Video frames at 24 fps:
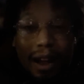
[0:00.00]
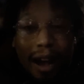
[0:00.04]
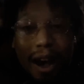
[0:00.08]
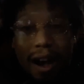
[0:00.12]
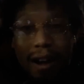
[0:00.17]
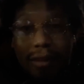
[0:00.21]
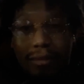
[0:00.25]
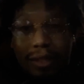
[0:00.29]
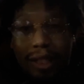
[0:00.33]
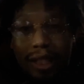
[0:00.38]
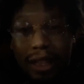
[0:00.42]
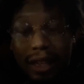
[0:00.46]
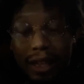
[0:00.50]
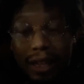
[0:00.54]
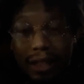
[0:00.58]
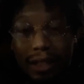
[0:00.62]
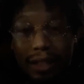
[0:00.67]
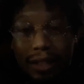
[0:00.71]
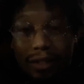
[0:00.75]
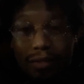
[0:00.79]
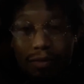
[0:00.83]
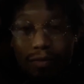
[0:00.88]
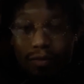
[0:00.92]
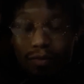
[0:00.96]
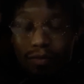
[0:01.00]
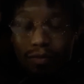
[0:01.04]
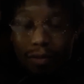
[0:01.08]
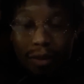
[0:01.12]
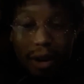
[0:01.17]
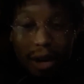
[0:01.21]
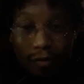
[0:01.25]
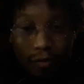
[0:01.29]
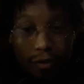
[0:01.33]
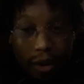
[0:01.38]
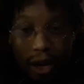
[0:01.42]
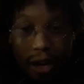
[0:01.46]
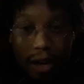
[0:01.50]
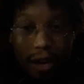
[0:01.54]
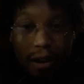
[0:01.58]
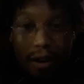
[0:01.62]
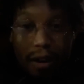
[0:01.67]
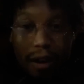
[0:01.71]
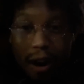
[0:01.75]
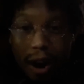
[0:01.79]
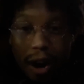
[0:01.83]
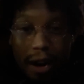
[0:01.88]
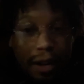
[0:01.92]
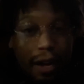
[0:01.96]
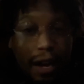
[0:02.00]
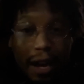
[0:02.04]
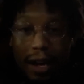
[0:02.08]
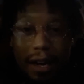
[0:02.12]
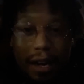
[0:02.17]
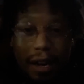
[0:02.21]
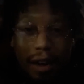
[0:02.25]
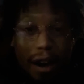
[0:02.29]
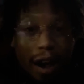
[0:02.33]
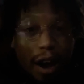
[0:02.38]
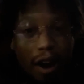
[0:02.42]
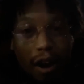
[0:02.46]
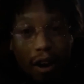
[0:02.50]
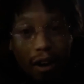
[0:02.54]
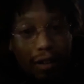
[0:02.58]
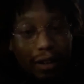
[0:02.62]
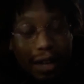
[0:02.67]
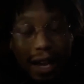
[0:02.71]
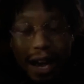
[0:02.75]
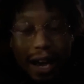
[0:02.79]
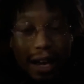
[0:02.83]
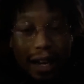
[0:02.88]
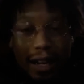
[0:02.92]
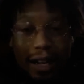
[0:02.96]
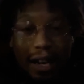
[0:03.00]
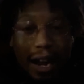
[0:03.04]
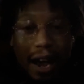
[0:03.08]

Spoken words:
I'm Jesus reincarnated, all that.